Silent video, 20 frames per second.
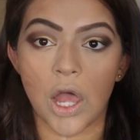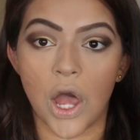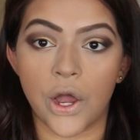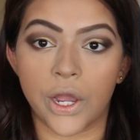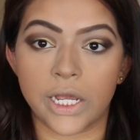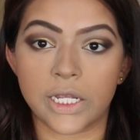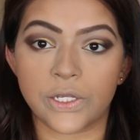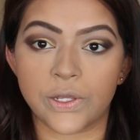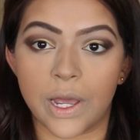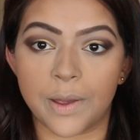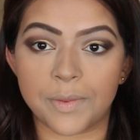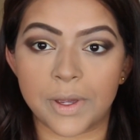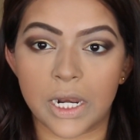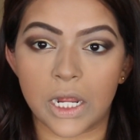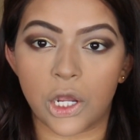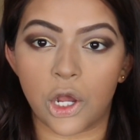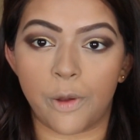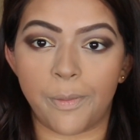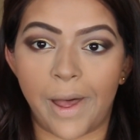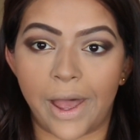Okay, so I'm going
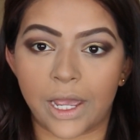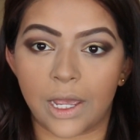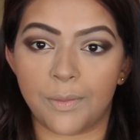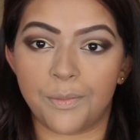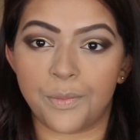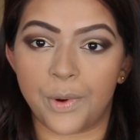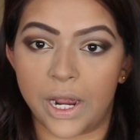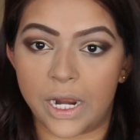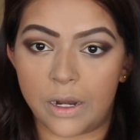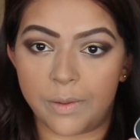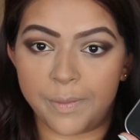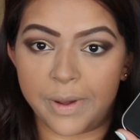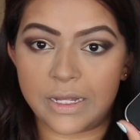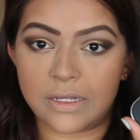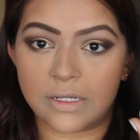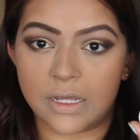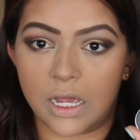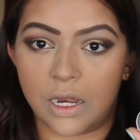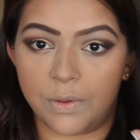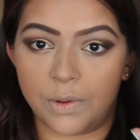to go back and brighten my
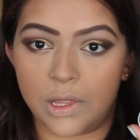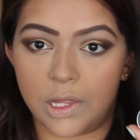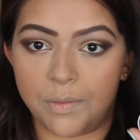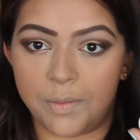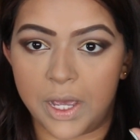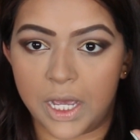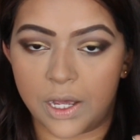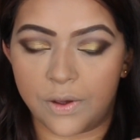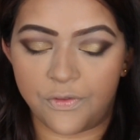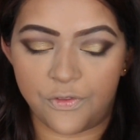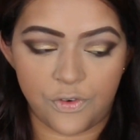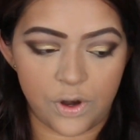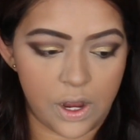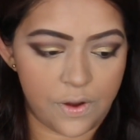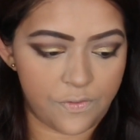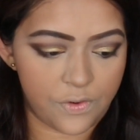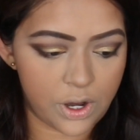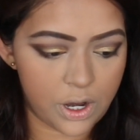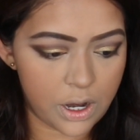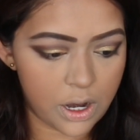skin with the Makeup
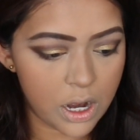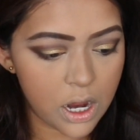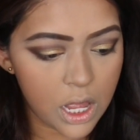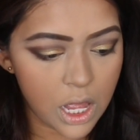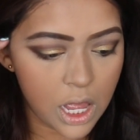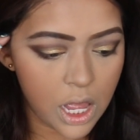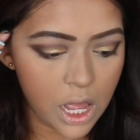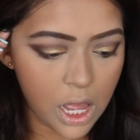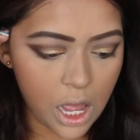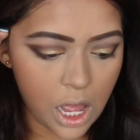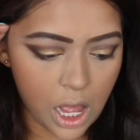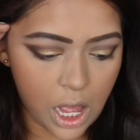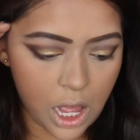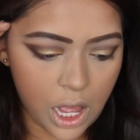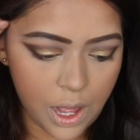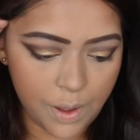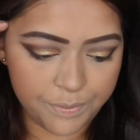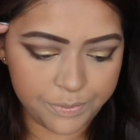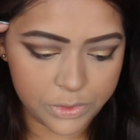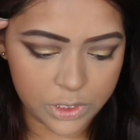Forever
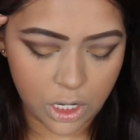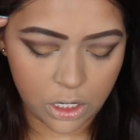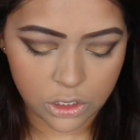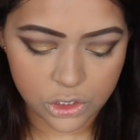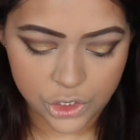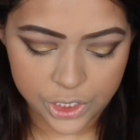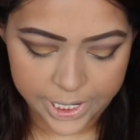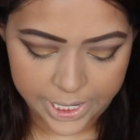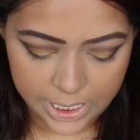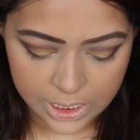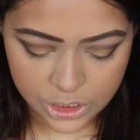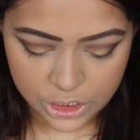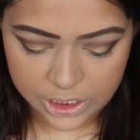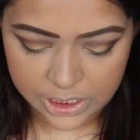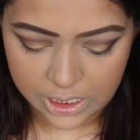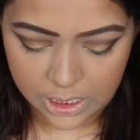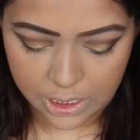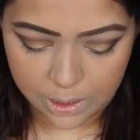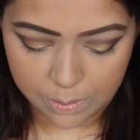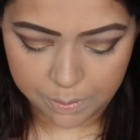Ultra
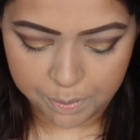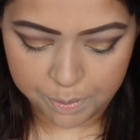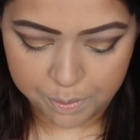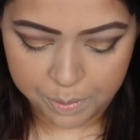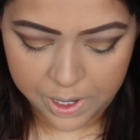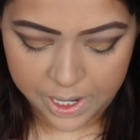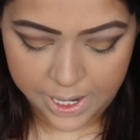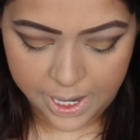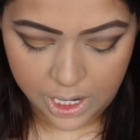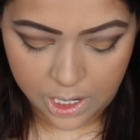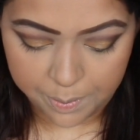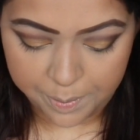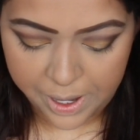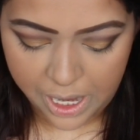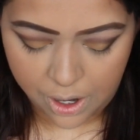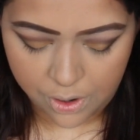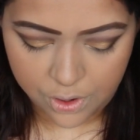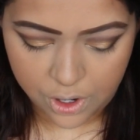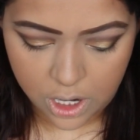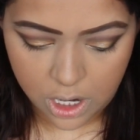HD Banana
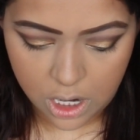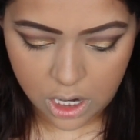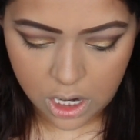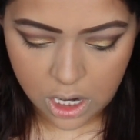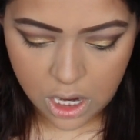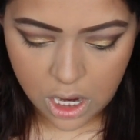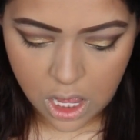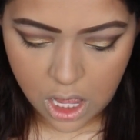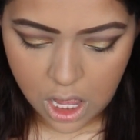Powder.